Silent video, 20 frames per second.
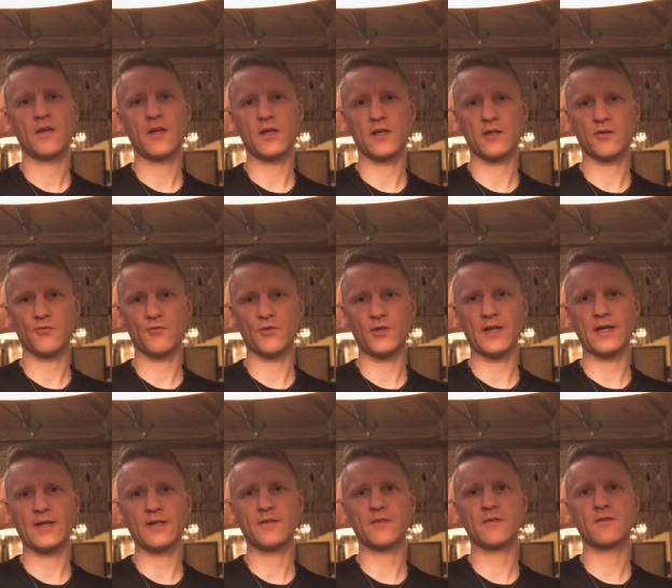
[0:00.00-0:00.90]
and
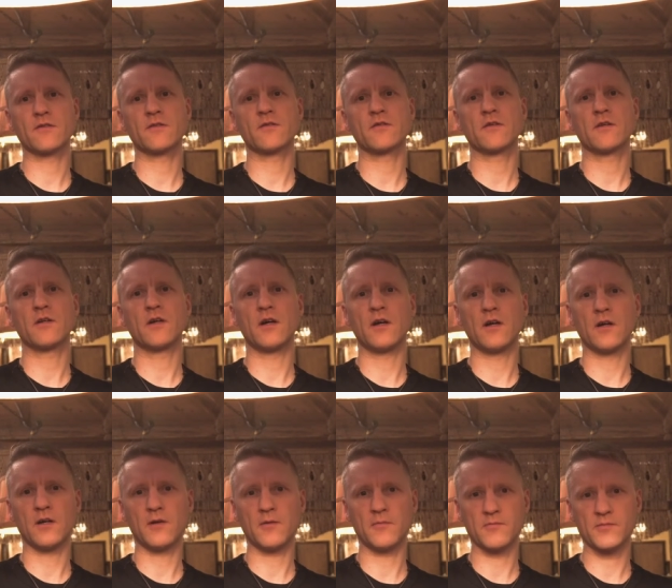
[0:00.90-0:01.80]
create
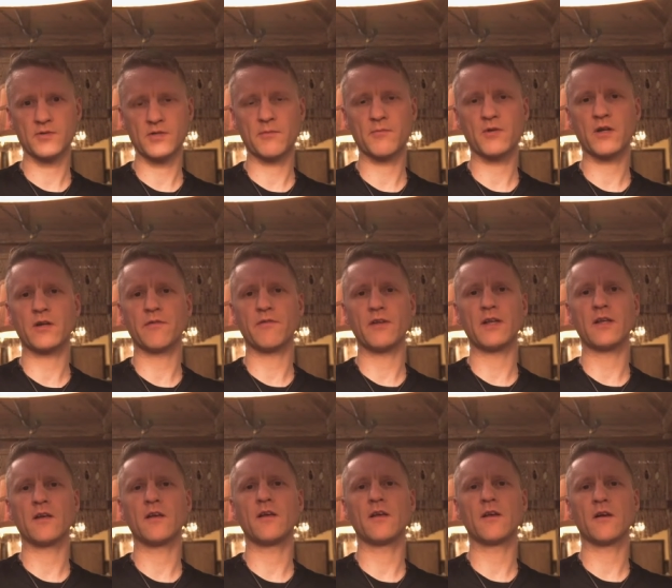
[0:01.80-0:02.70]
some kind of
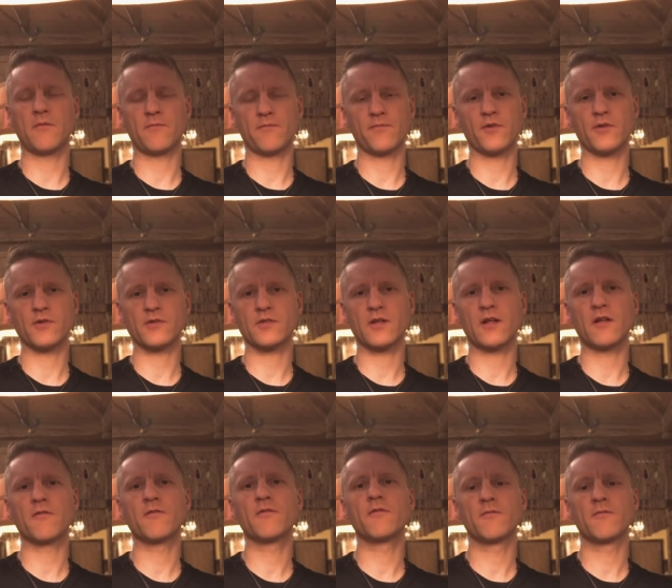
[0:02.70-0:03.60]
income for yourself.